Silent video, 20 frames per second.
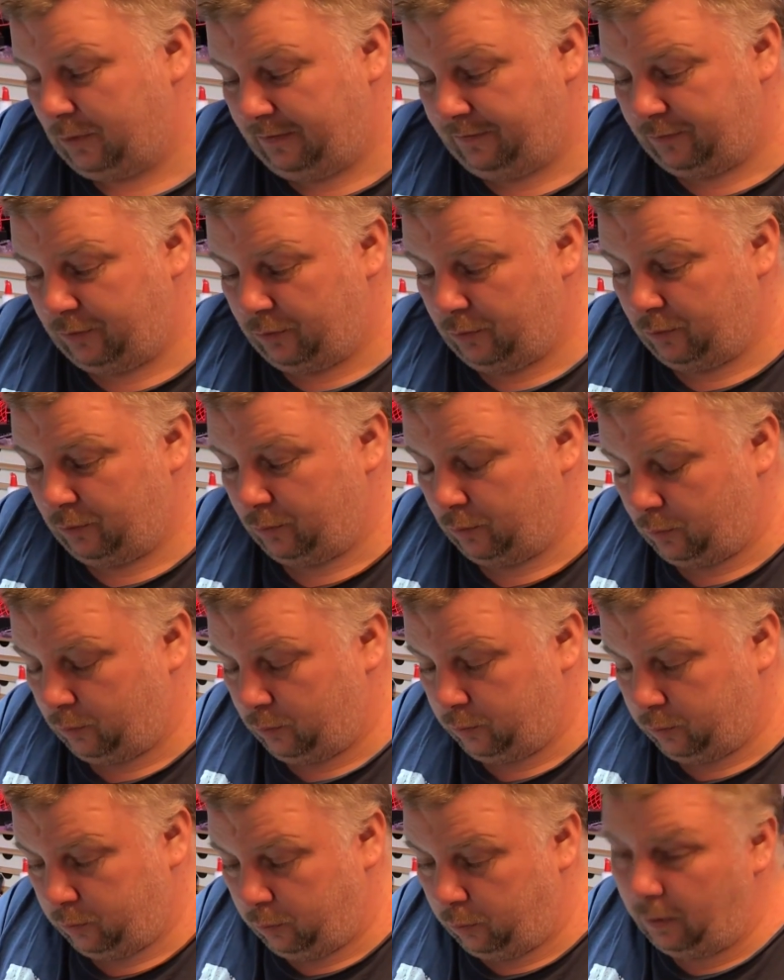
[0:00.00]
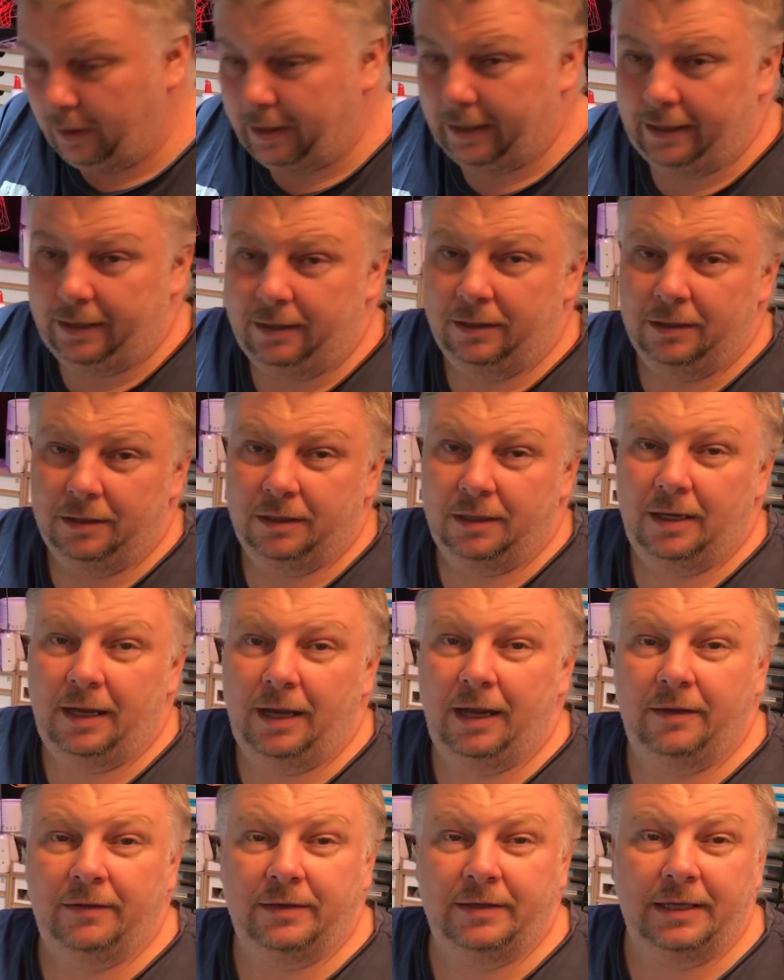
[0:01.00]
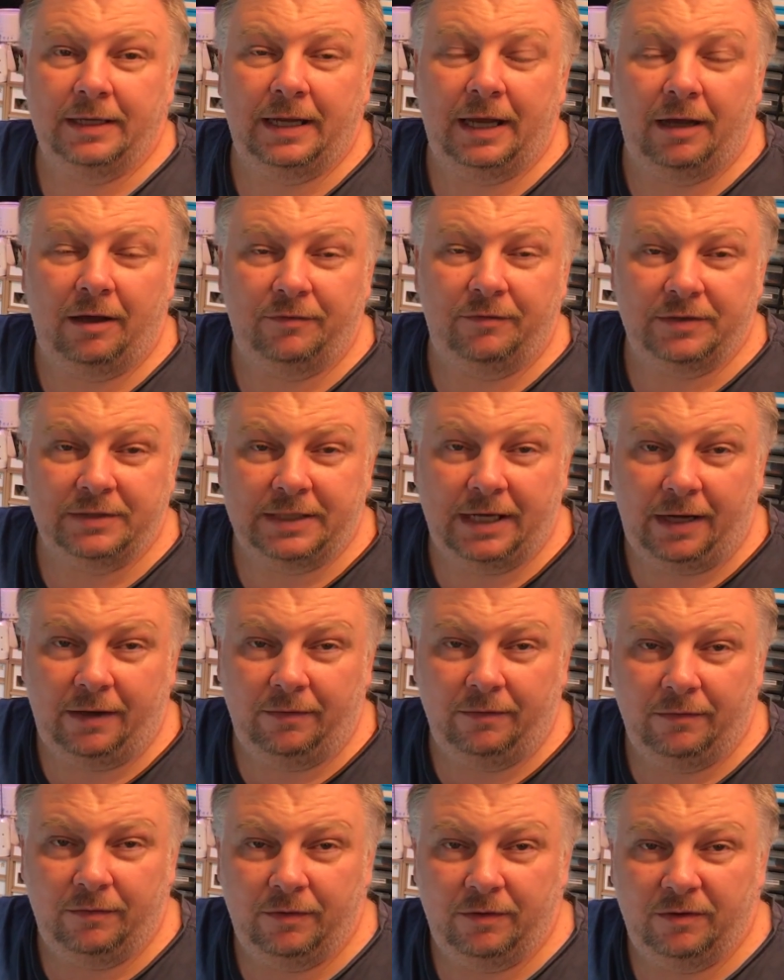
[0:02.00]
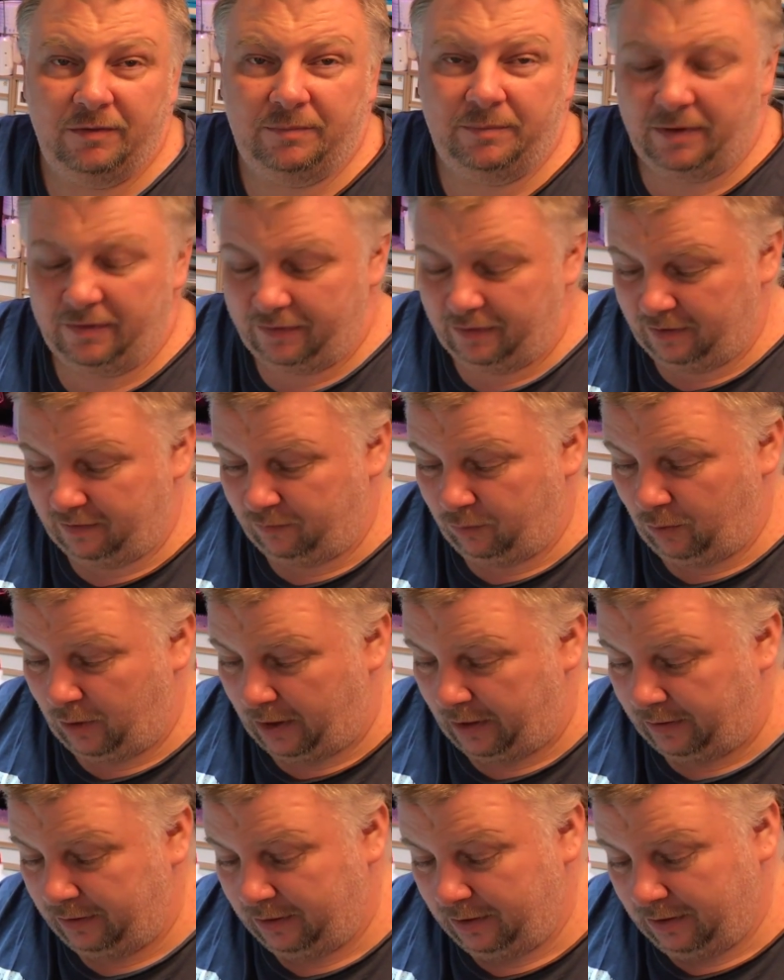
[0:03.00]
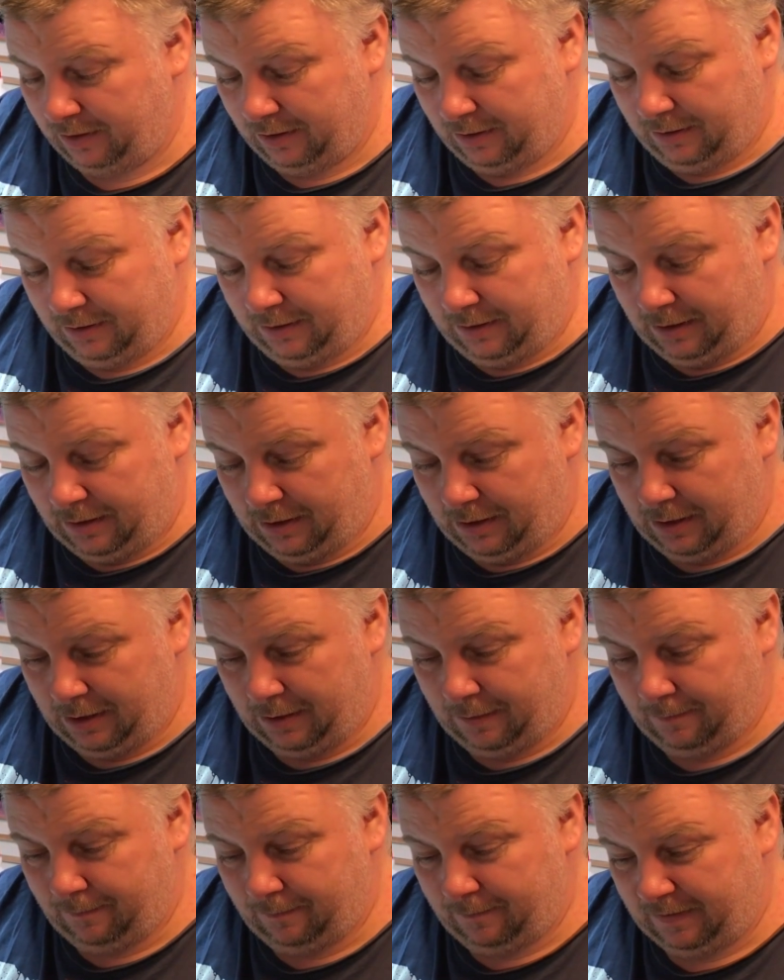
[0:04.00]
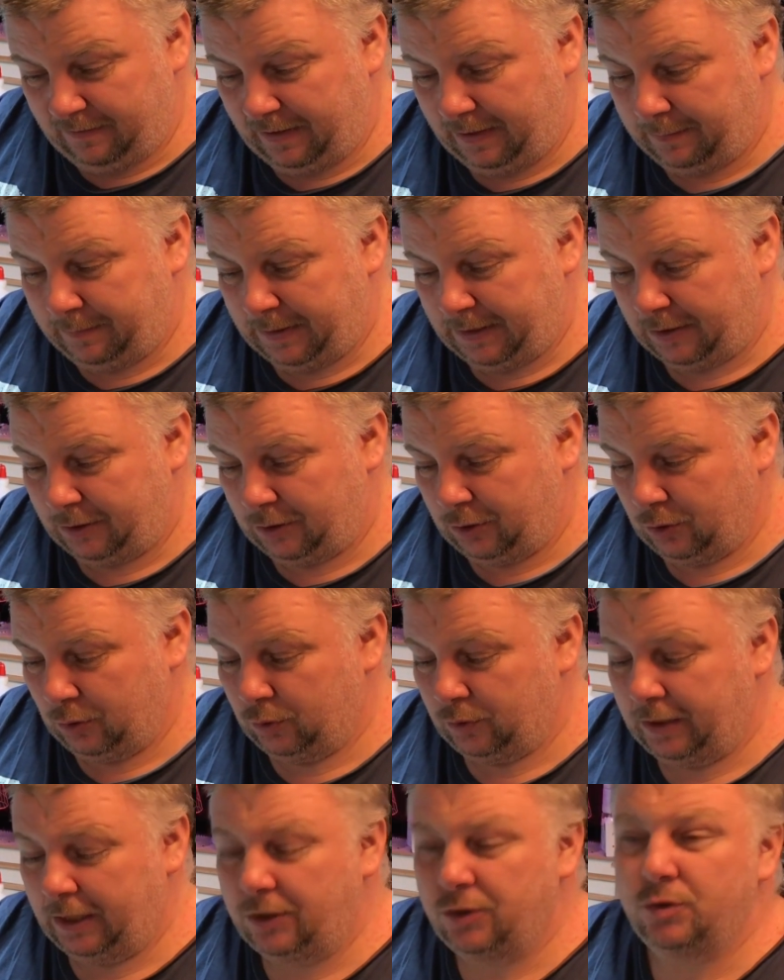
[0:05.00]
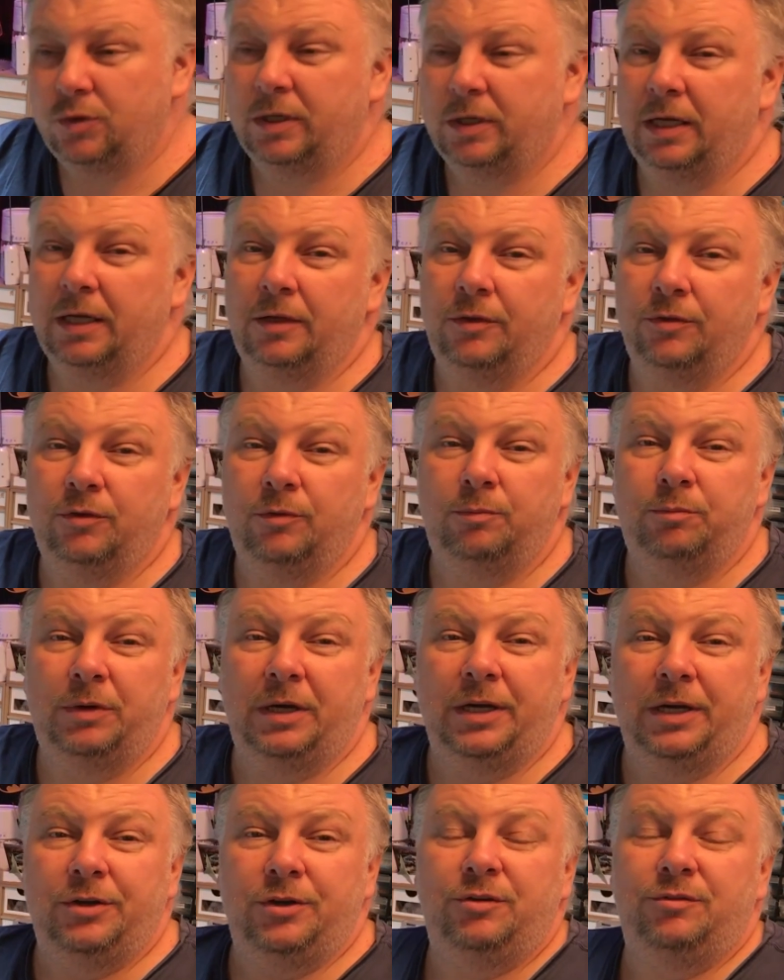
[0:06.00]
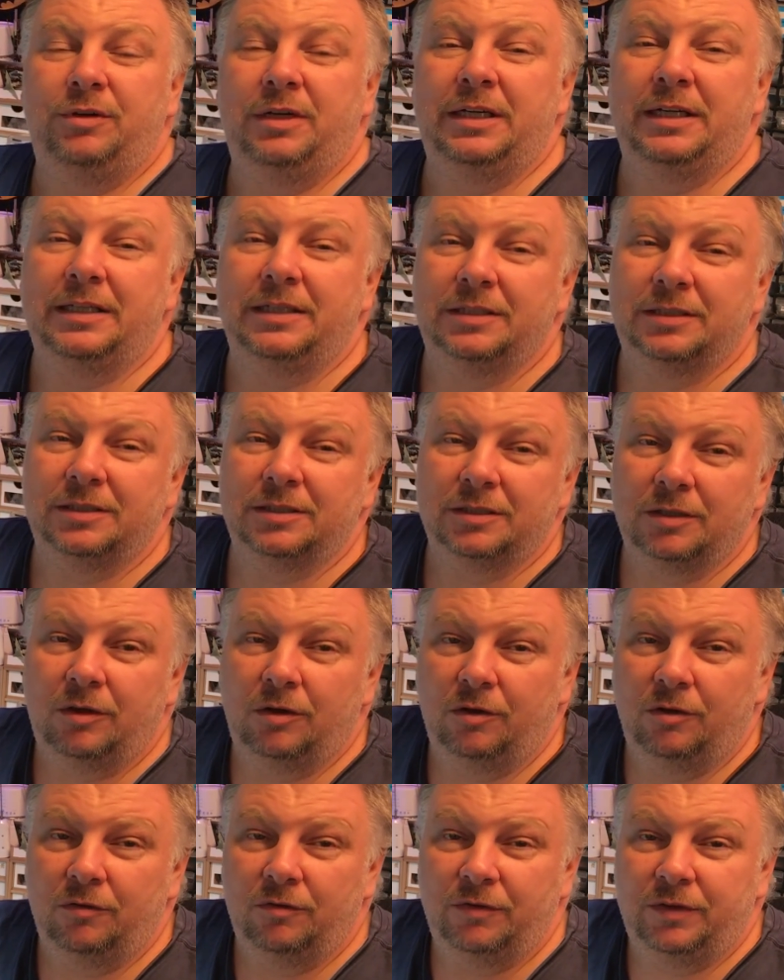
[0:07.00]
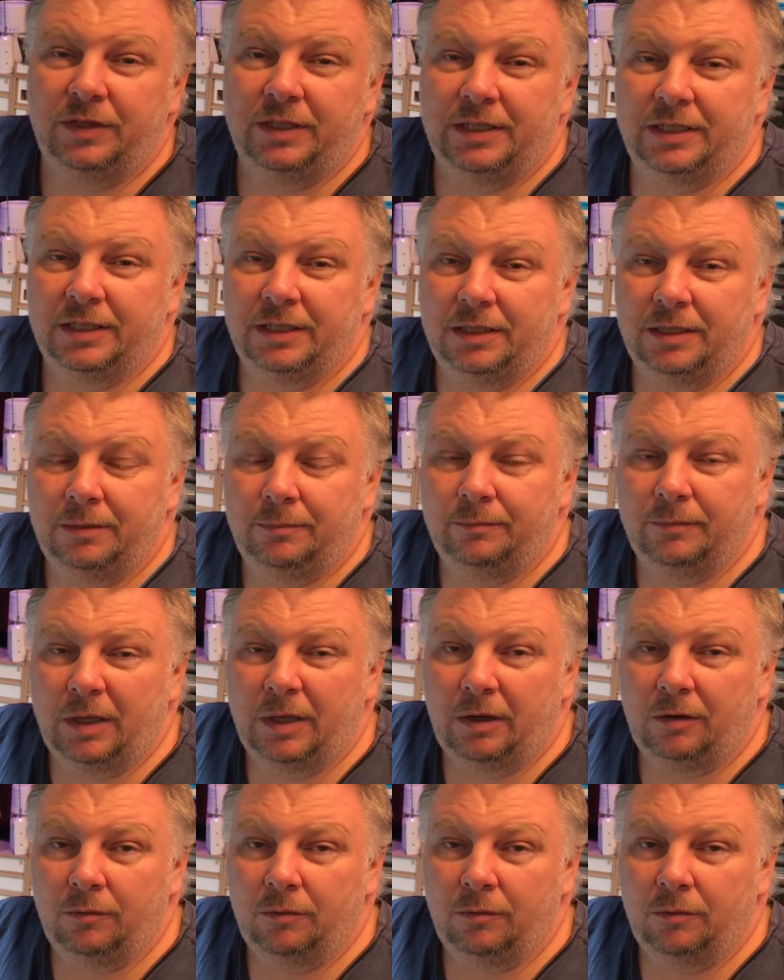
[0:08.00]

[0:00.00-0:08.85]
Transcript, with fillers: if you win out of the out of the ten that have, that have won, um, if they pick you, then you get the brand new release of the um,